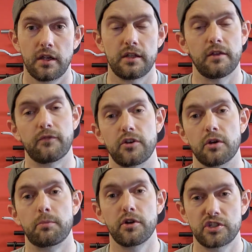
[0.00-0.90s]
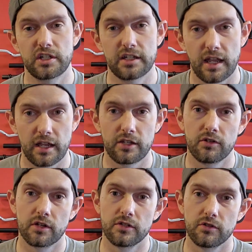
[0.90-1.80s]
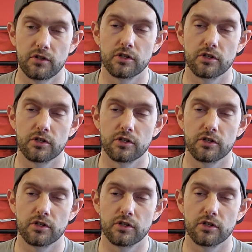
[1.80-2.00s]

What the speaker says: And then for your pushing day, you could do your